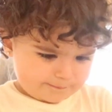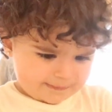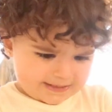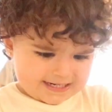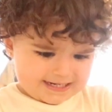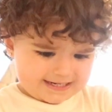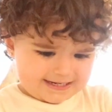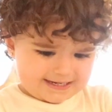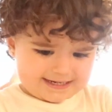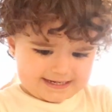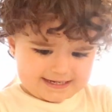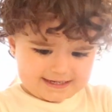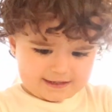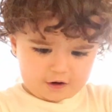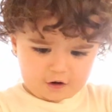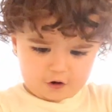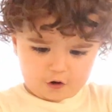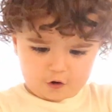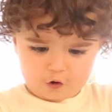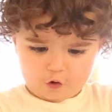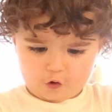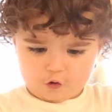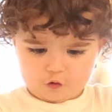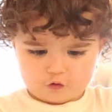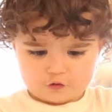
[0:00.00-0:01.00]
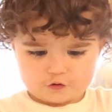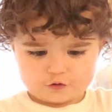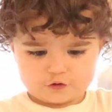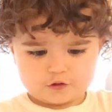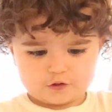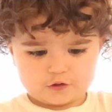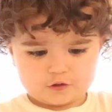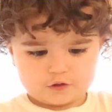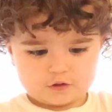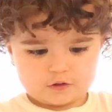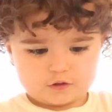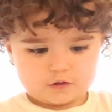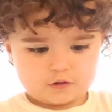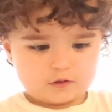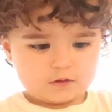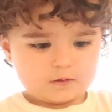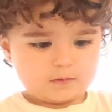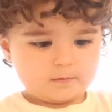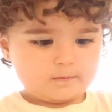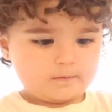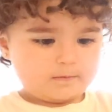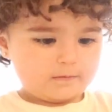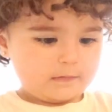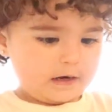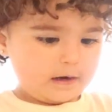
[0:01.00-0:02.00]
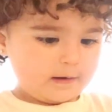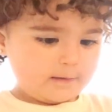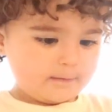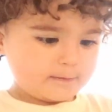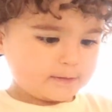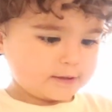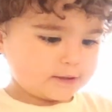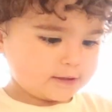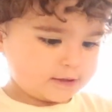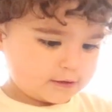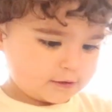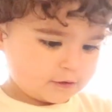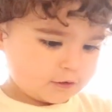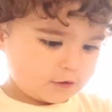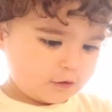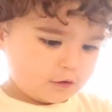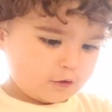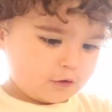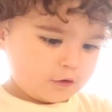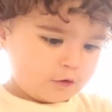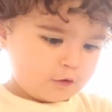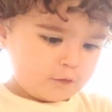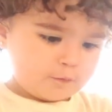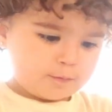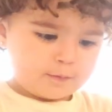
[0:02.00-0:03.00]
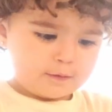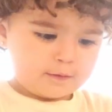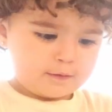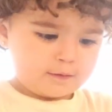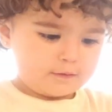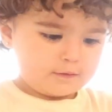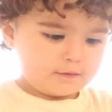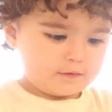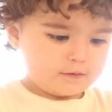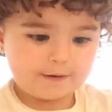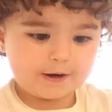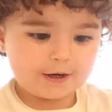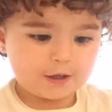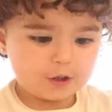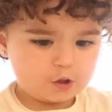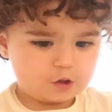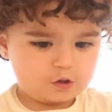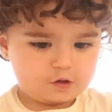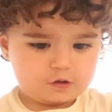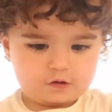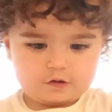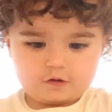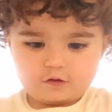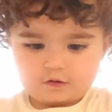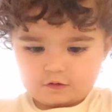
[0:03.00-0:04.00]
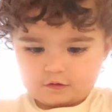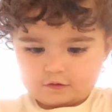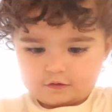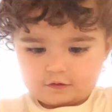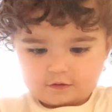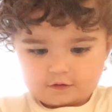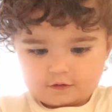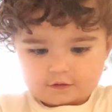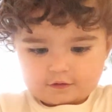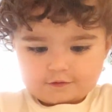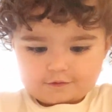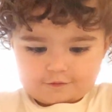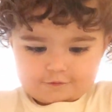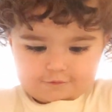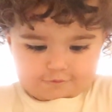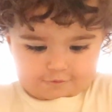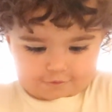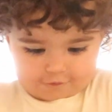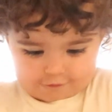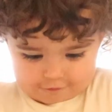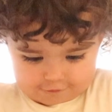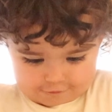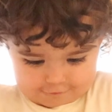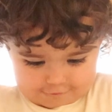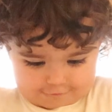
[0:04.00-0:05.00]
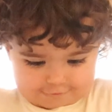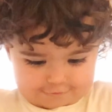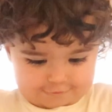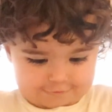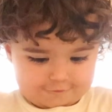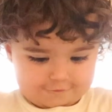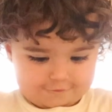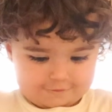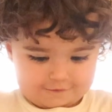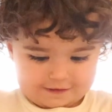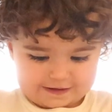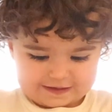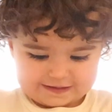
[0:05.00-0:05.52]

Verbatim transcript: Can you open oh, oh, Ooh.